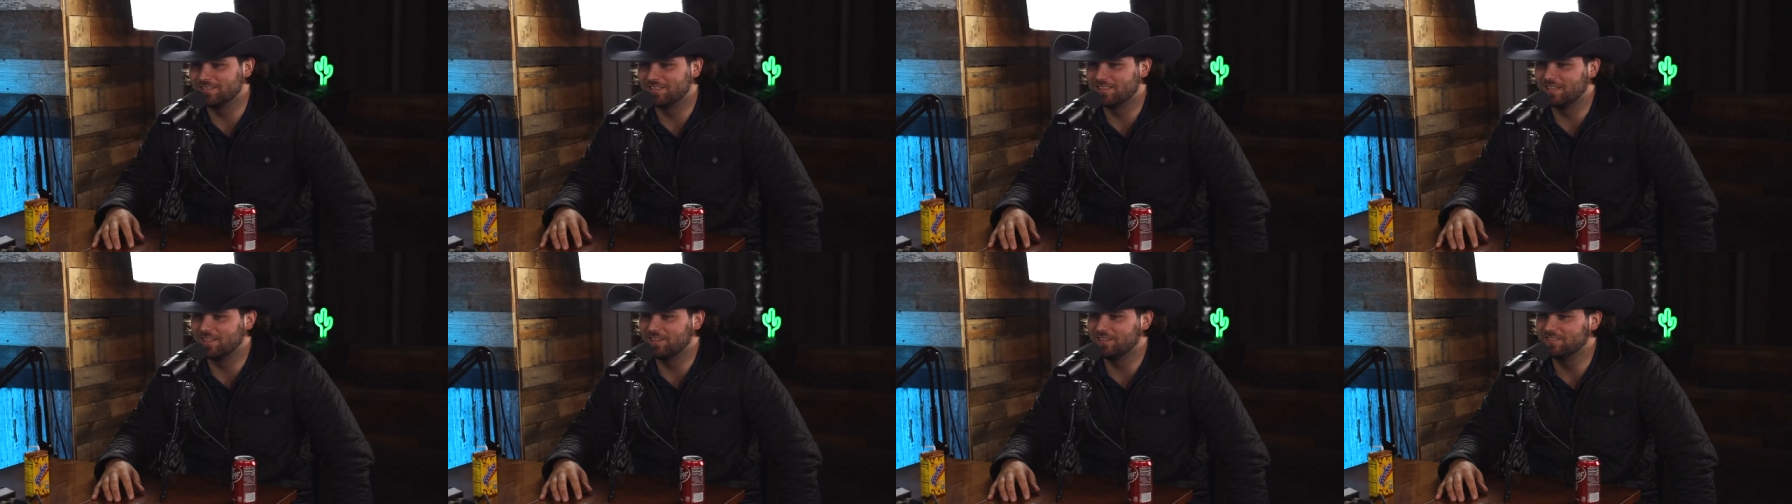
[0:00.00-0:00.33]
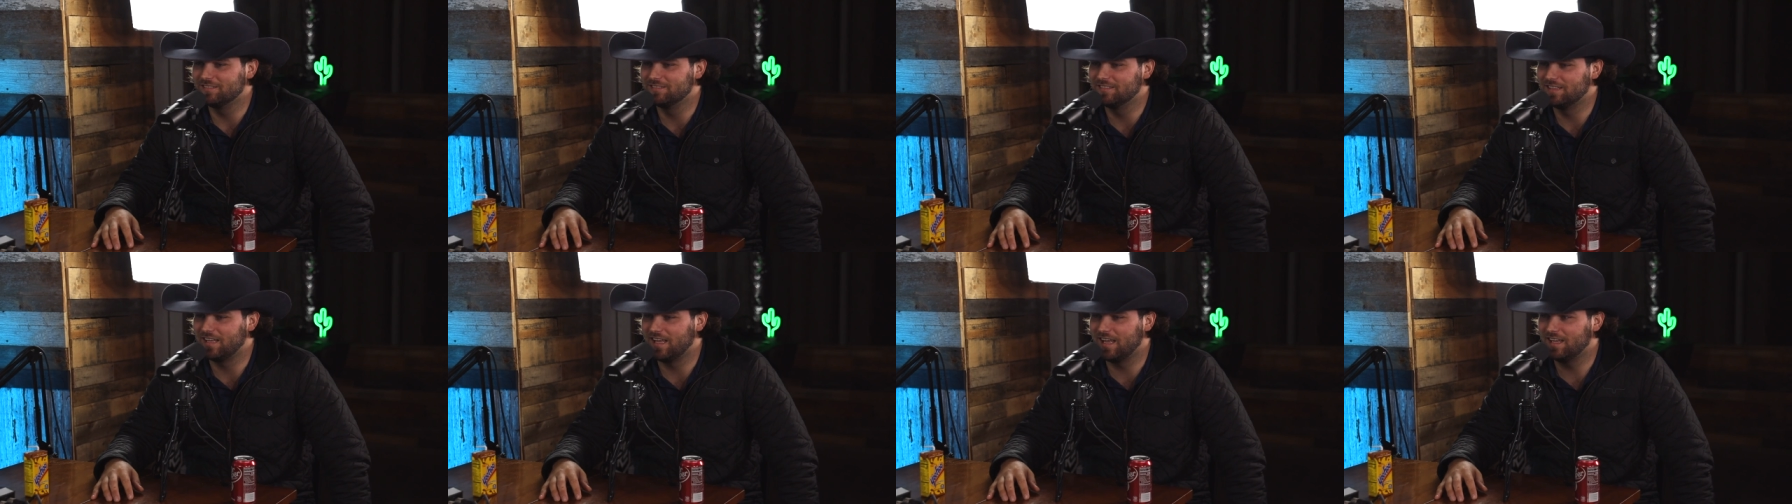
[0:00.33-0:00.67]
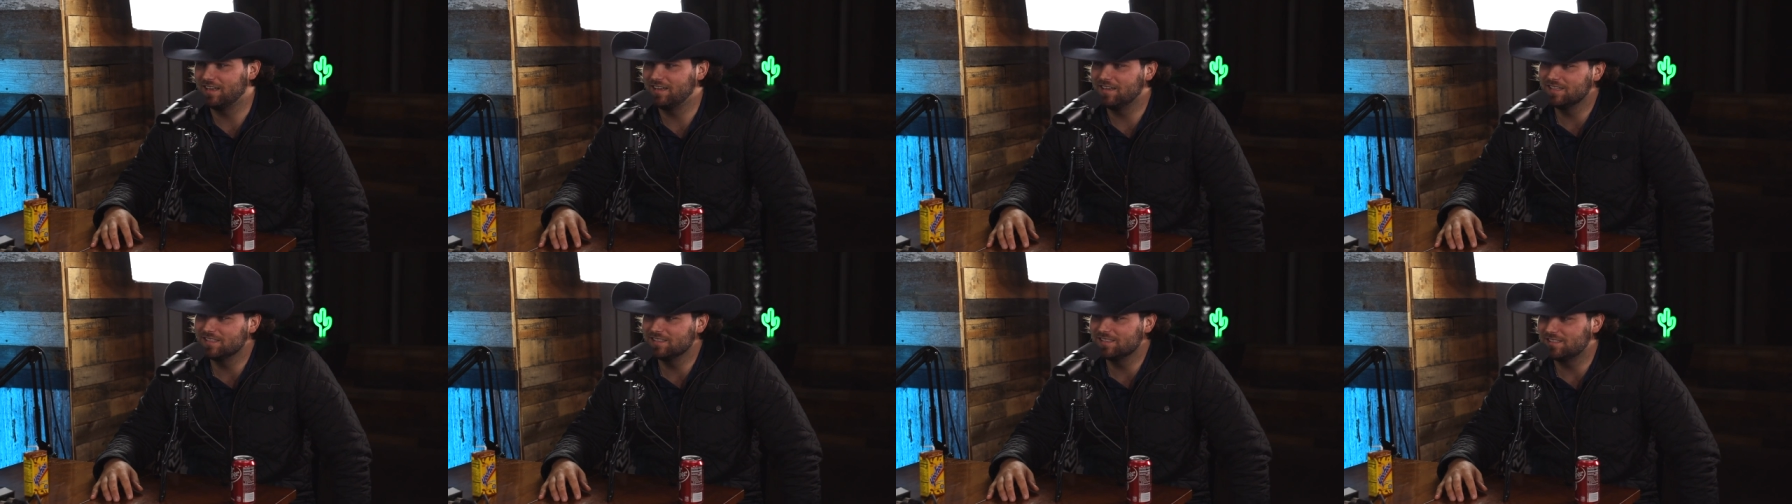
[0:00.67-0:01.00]
So,
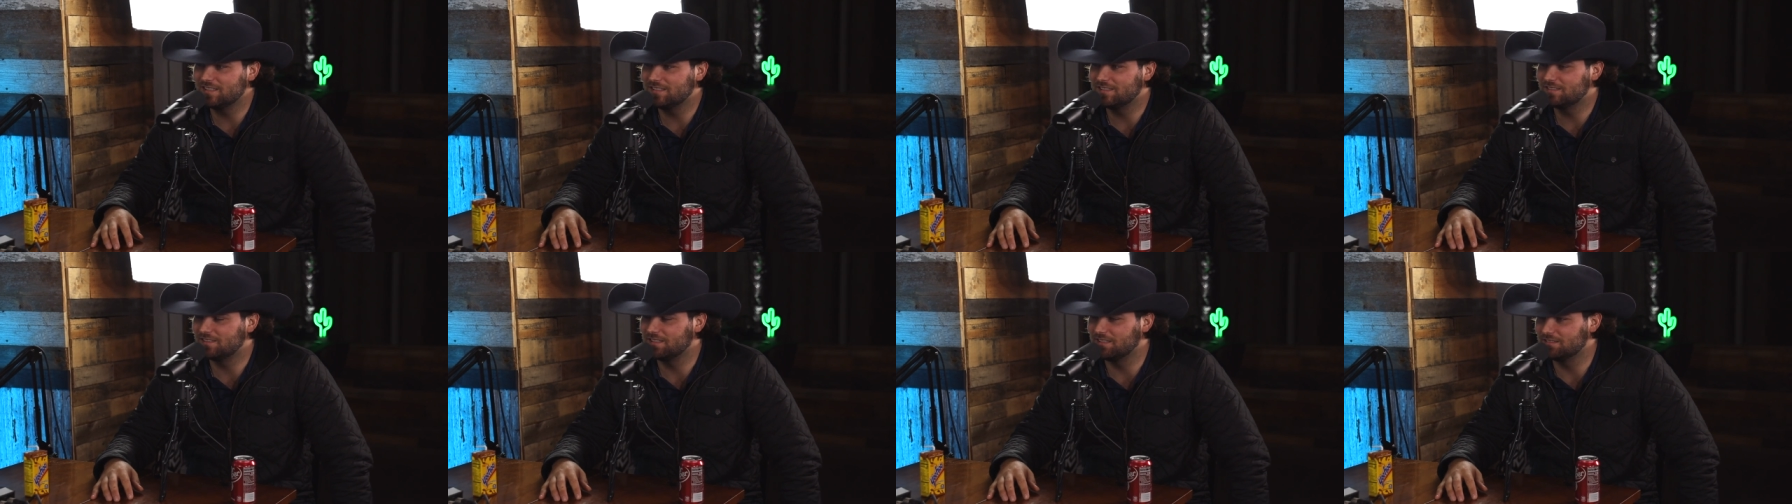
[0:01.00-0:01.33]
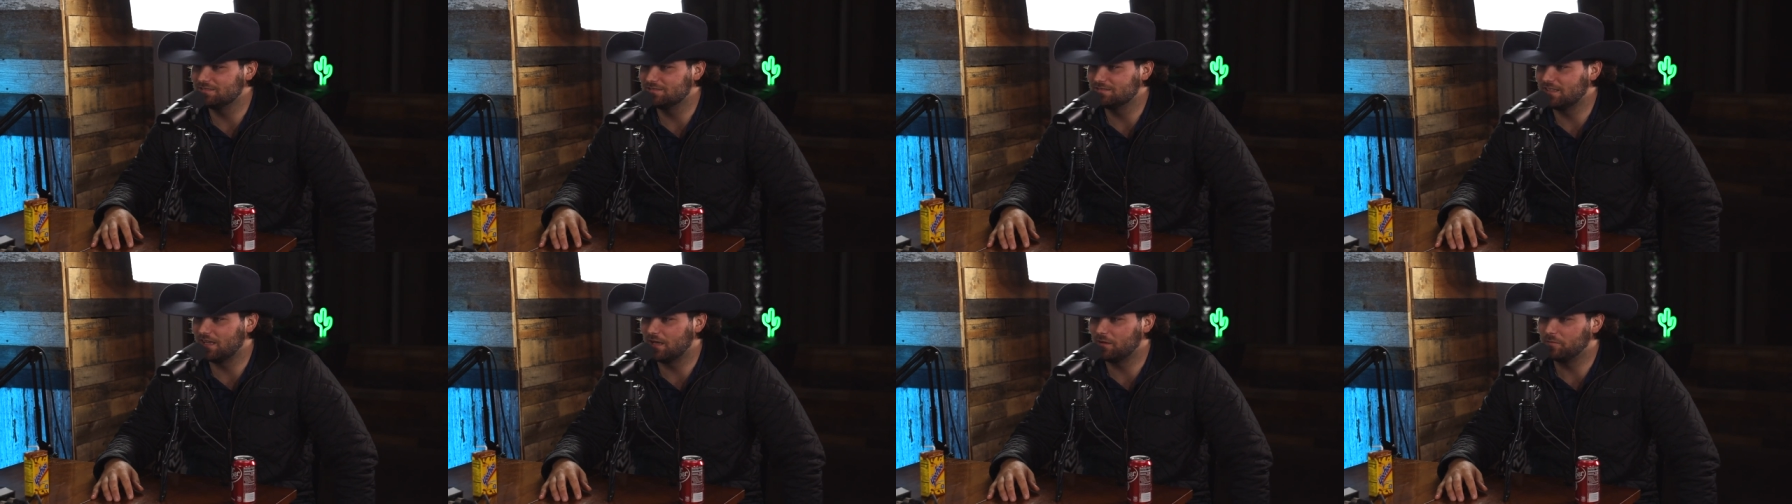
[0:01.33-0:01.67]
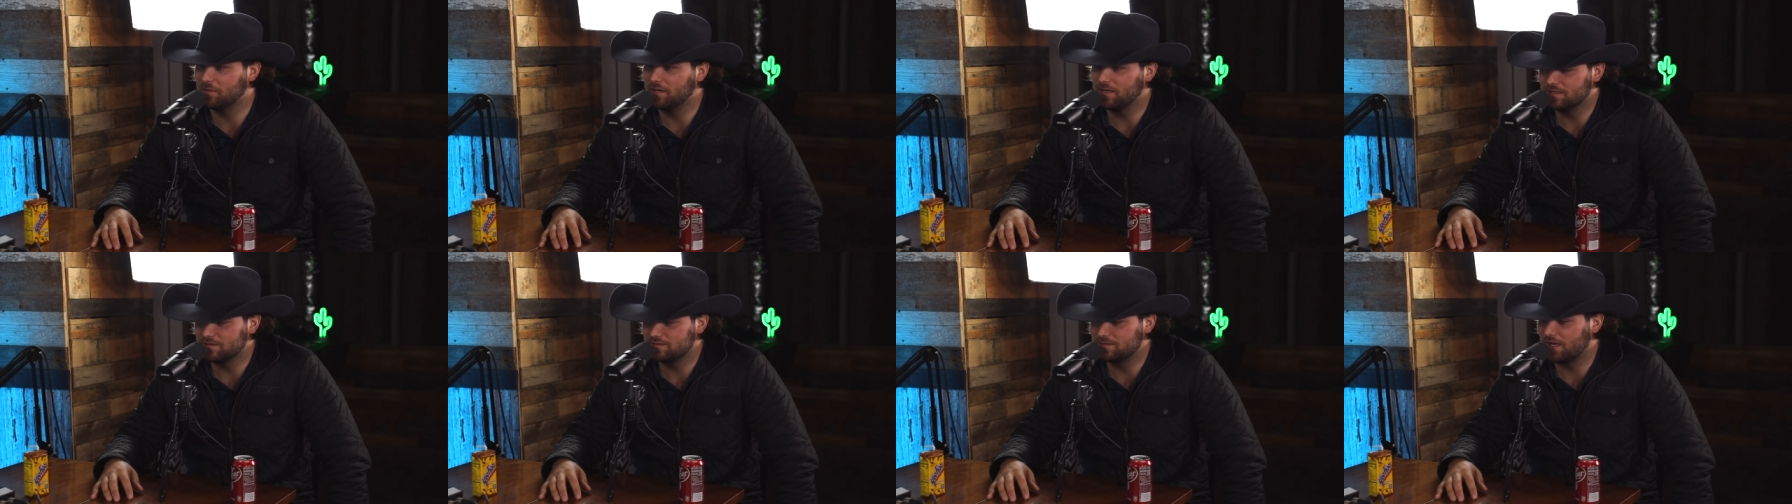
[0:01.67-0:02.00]
and it's just a, I
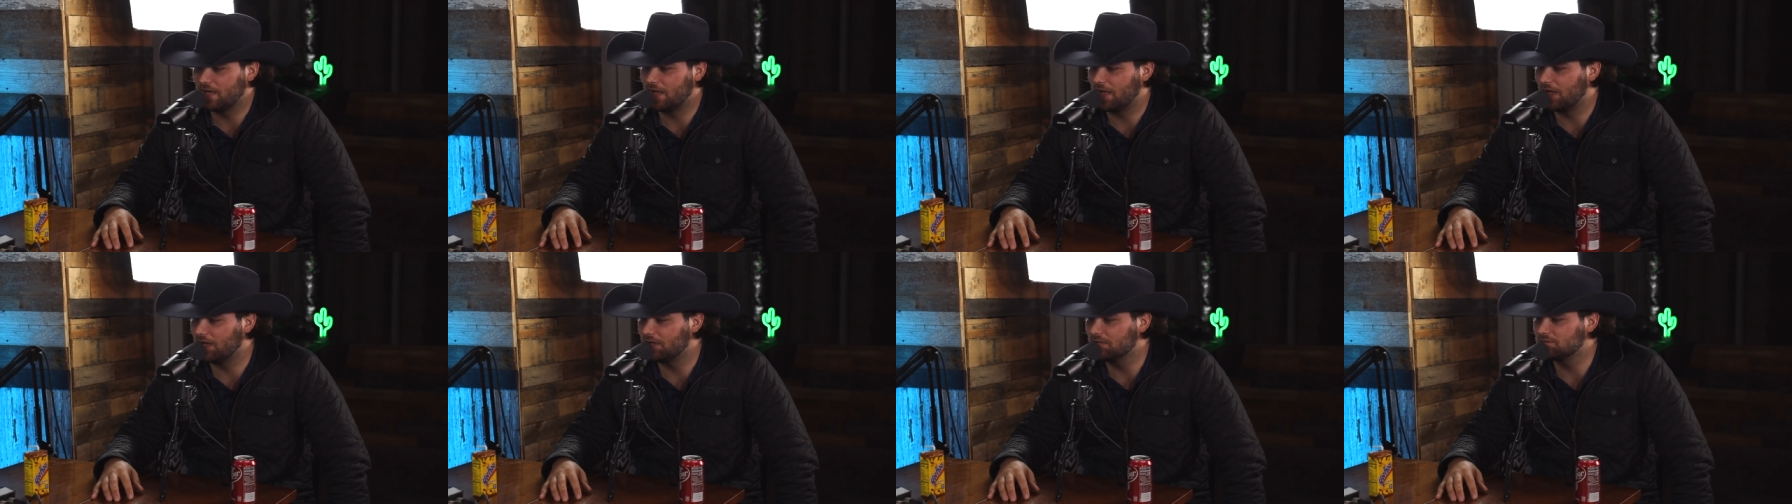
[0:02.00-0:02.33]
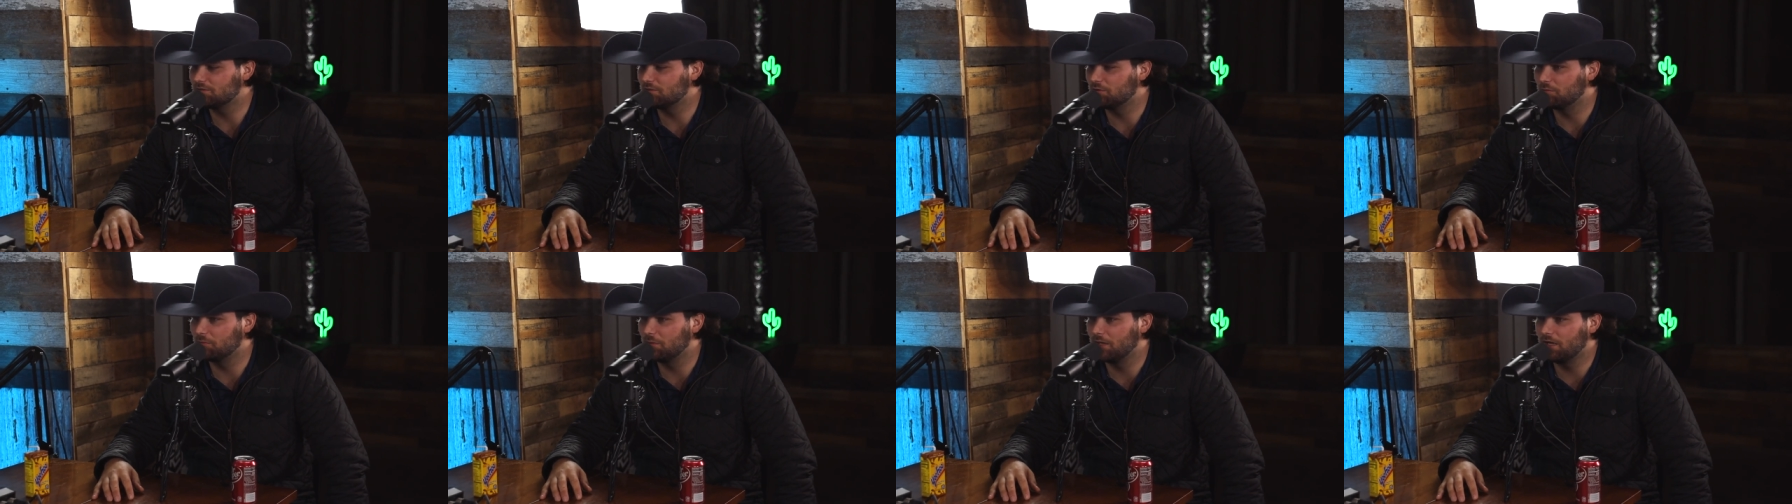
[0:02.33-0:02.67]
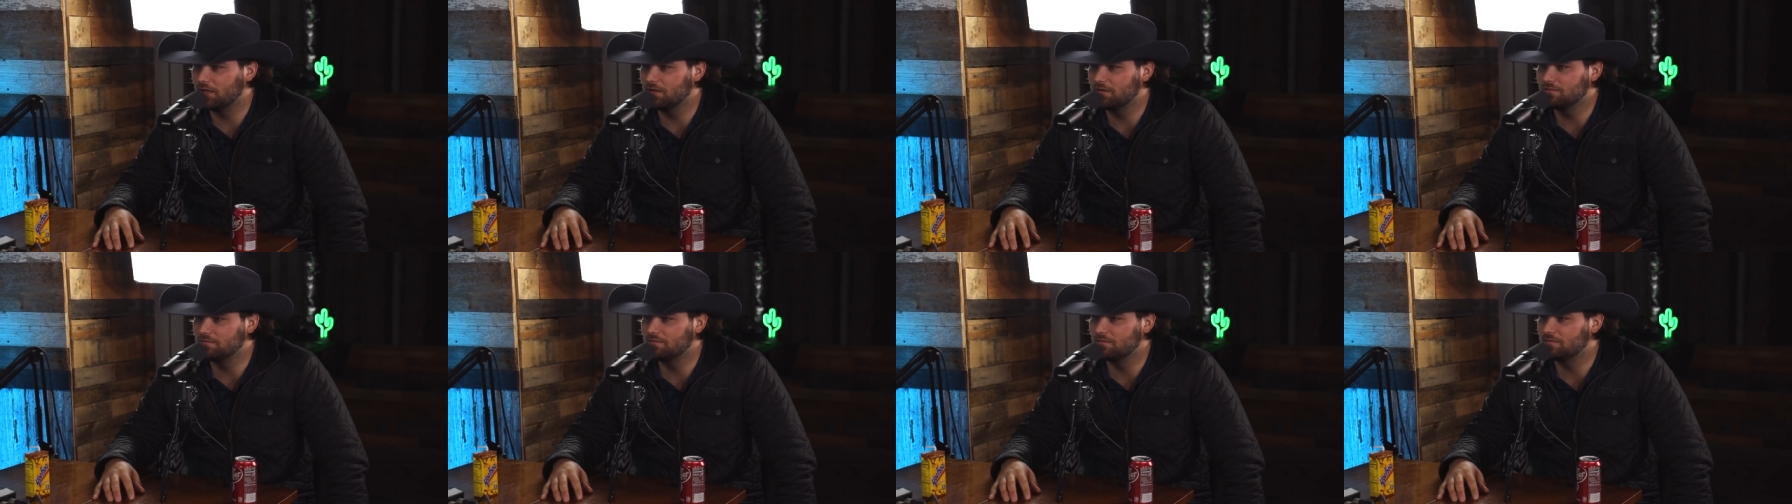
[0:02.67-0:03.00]
mean, it's a hassle,
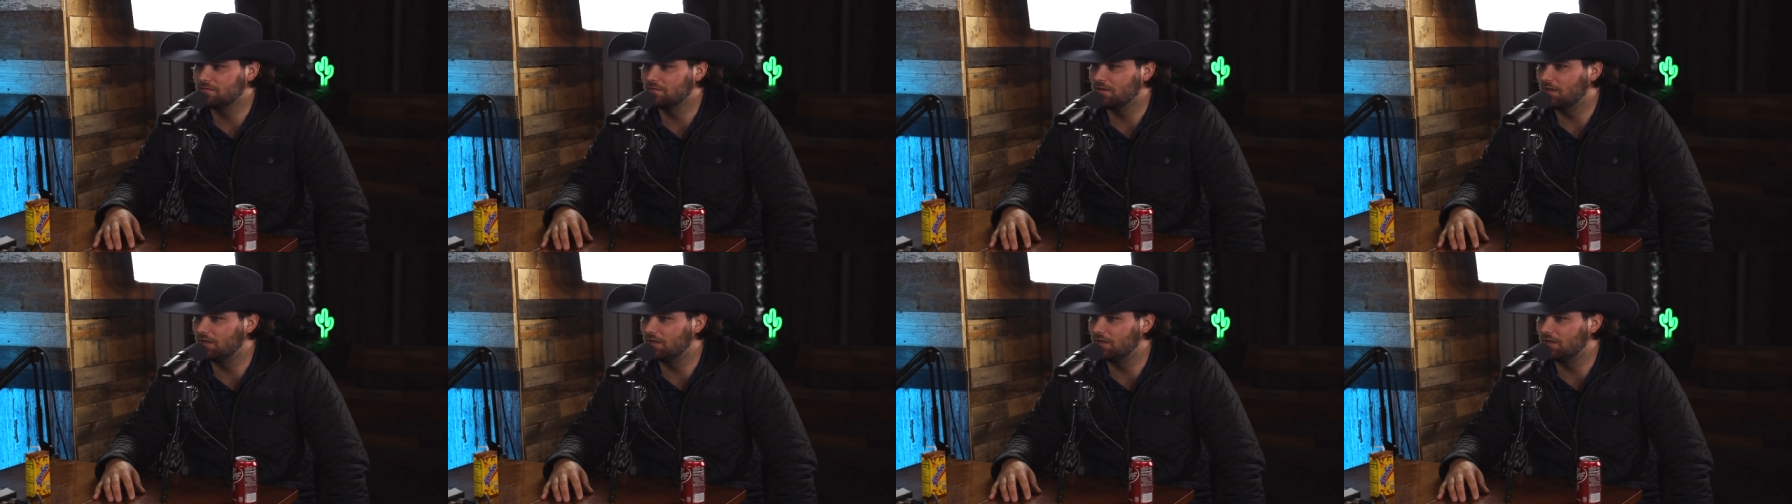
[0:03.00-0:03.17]
man.